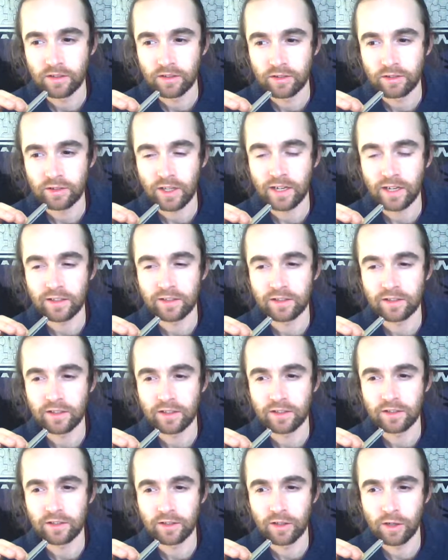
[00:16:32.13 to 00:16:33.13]

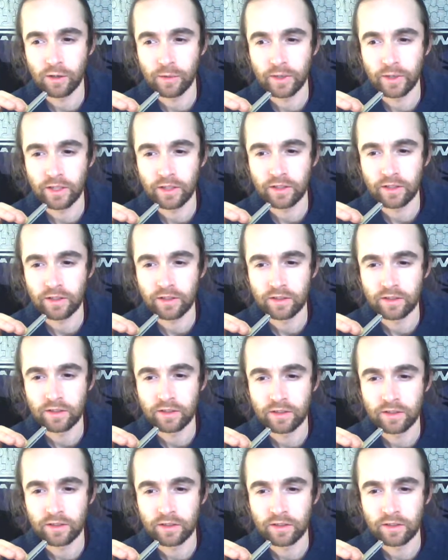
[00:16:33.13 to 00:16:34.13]
Sanity is knowing
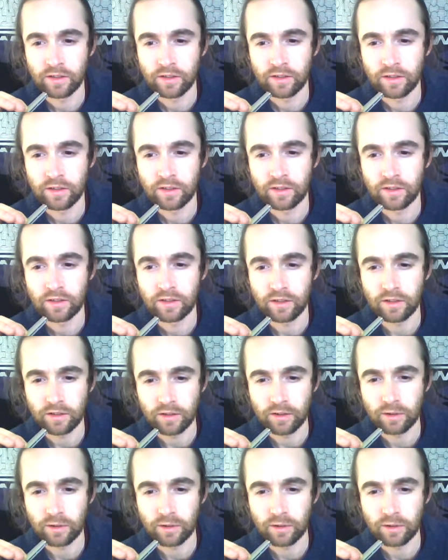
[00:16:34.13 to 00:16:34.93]
that